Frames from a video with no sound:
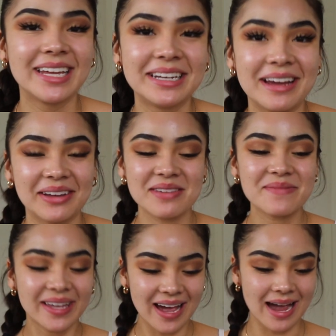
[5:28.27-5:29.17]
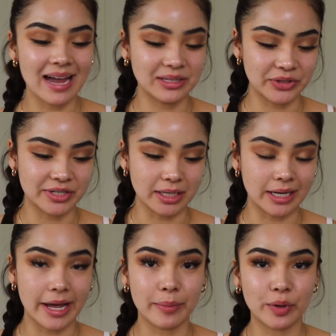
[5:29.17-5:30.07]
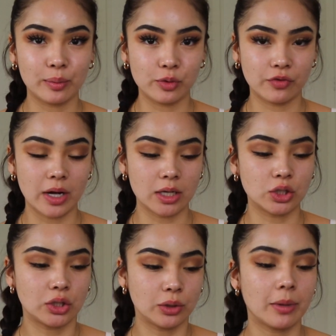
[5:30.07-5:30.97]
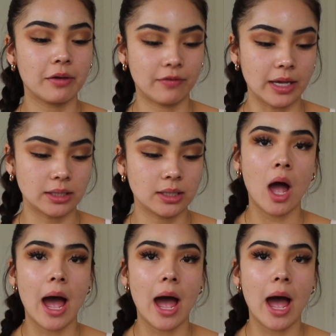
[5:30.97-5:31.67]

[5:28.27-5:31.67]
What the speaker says: Now that my eyes are done, I'm going to move on to my face.